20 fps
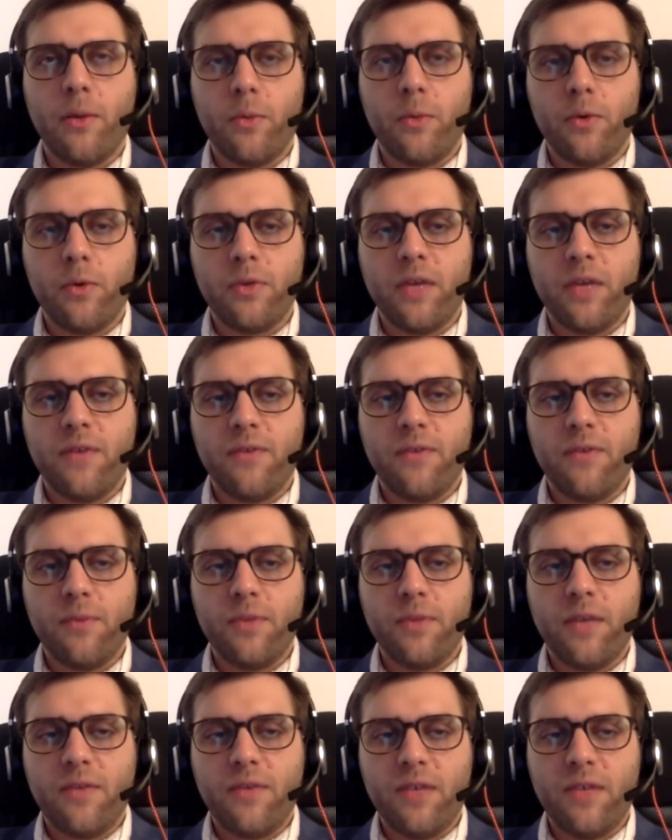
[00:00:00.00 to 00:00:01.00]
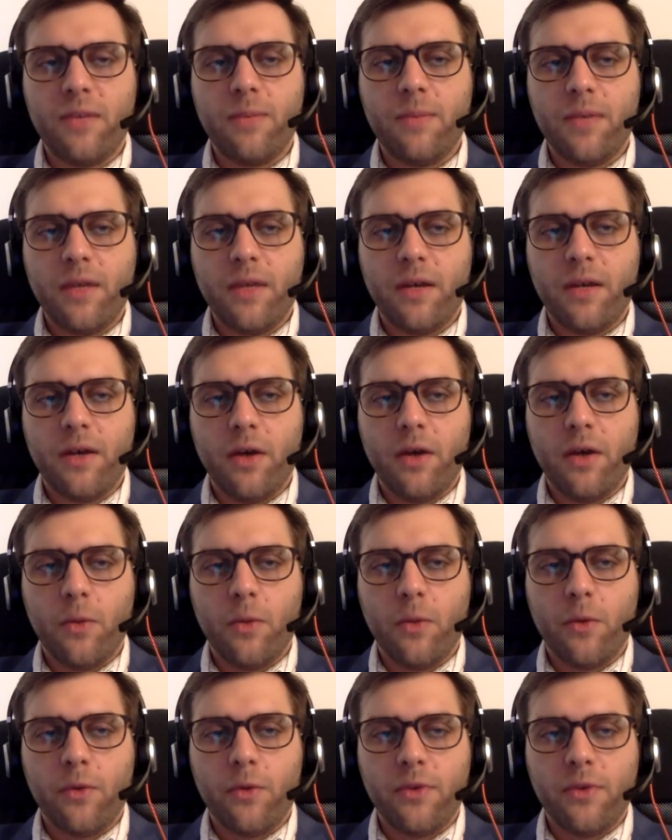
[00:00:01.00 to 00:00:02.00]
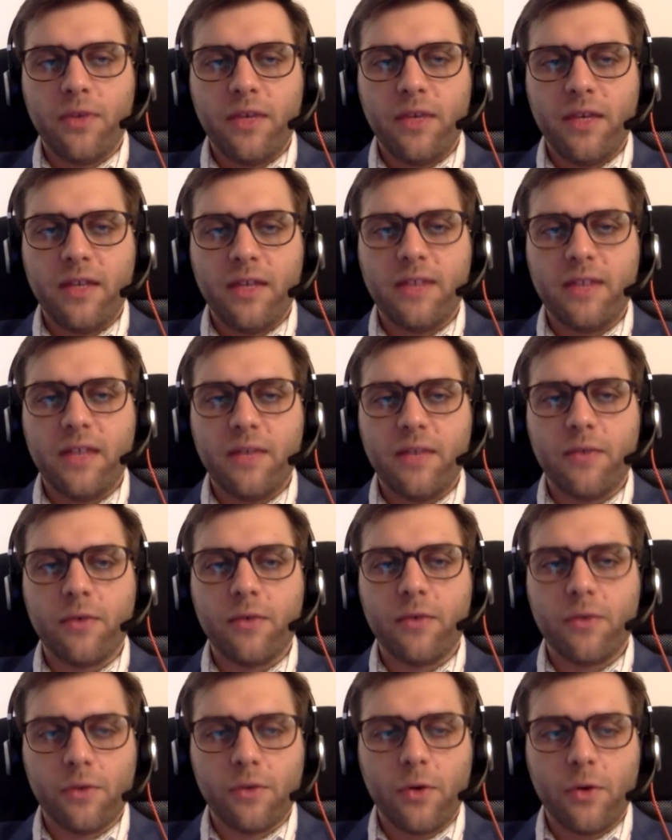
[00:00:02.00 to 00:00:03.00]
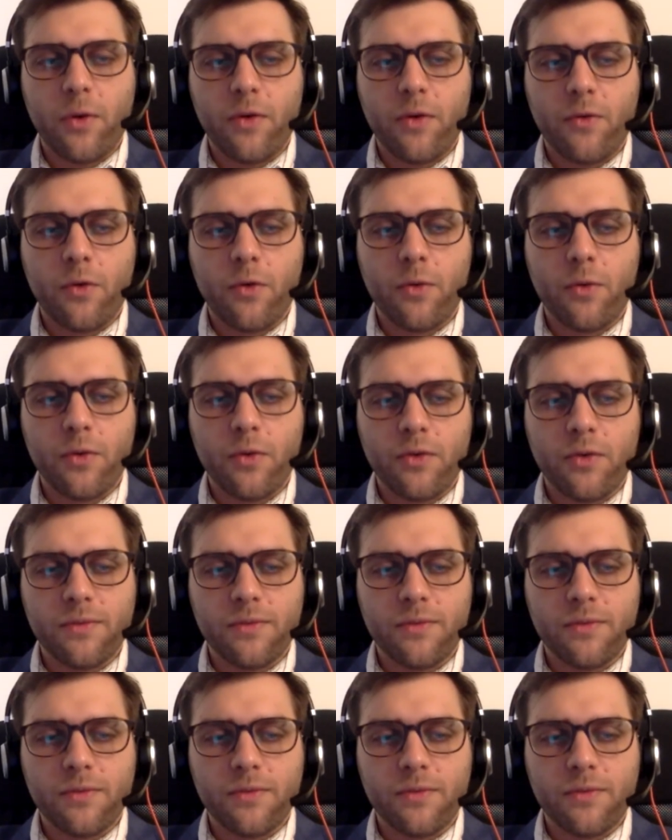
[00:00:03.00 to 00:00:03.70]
would definitely be a worthy endeavor going forward.